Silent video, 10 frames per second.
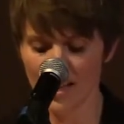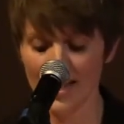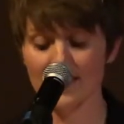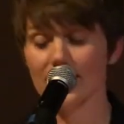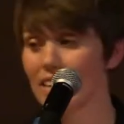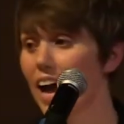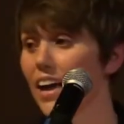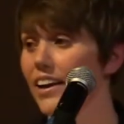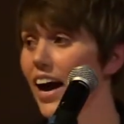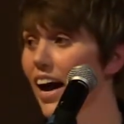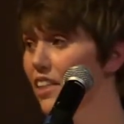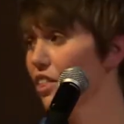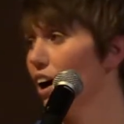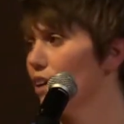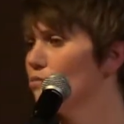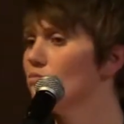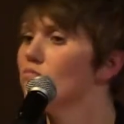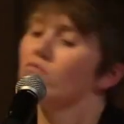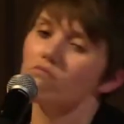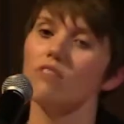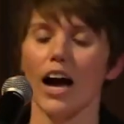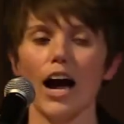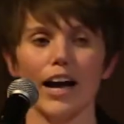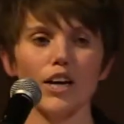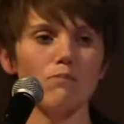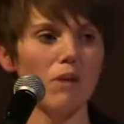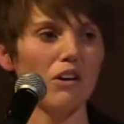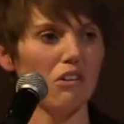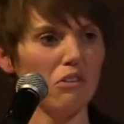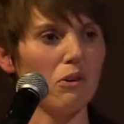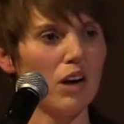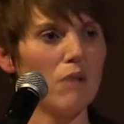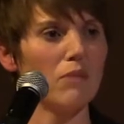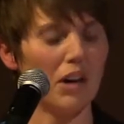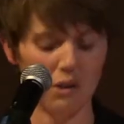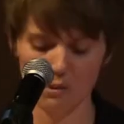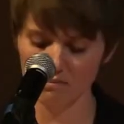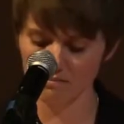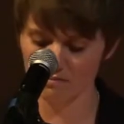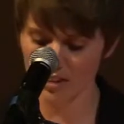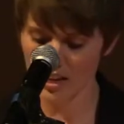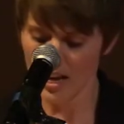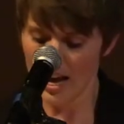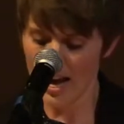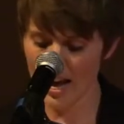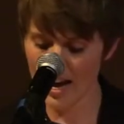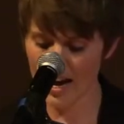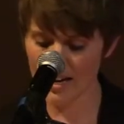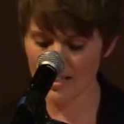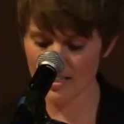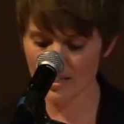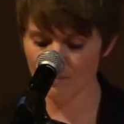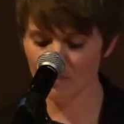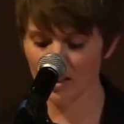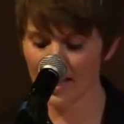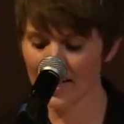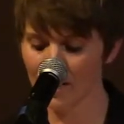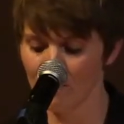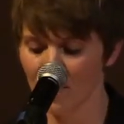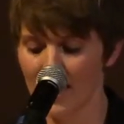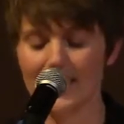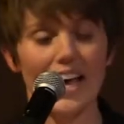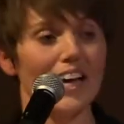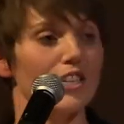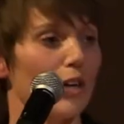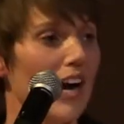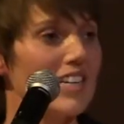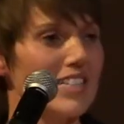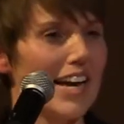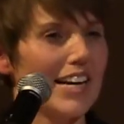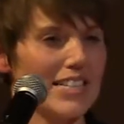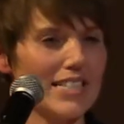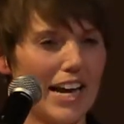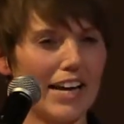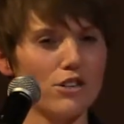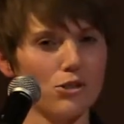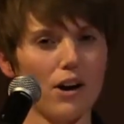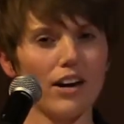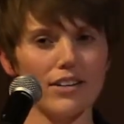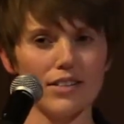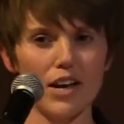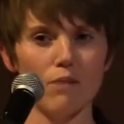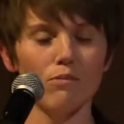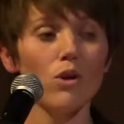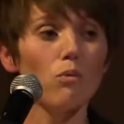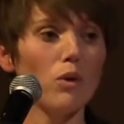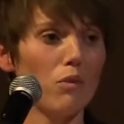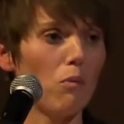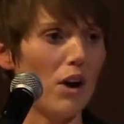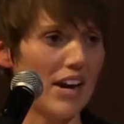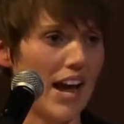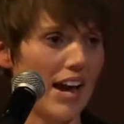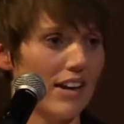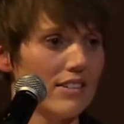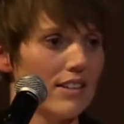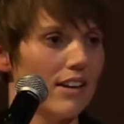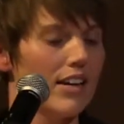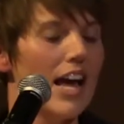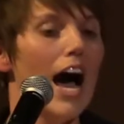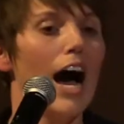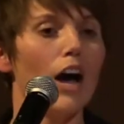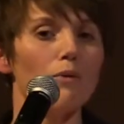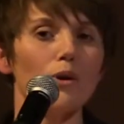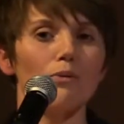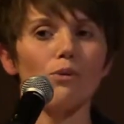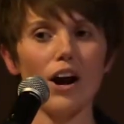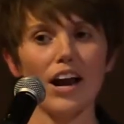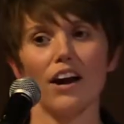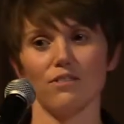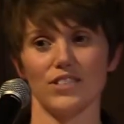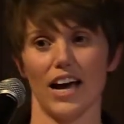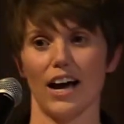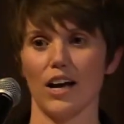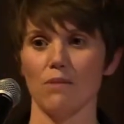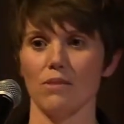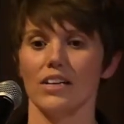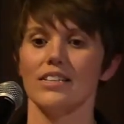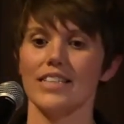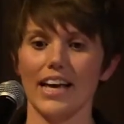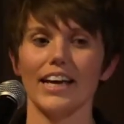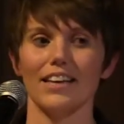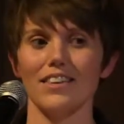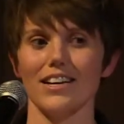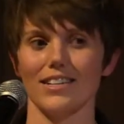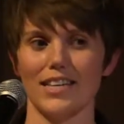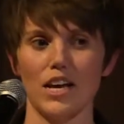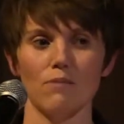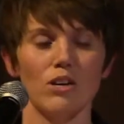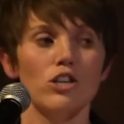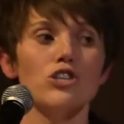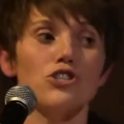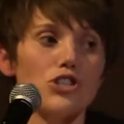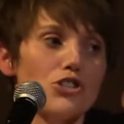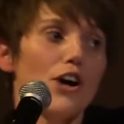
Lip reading: Instead, I thought I could muddle through it on my own and trying to take a Scantron exam with one hand, I would run out of time taking the exam just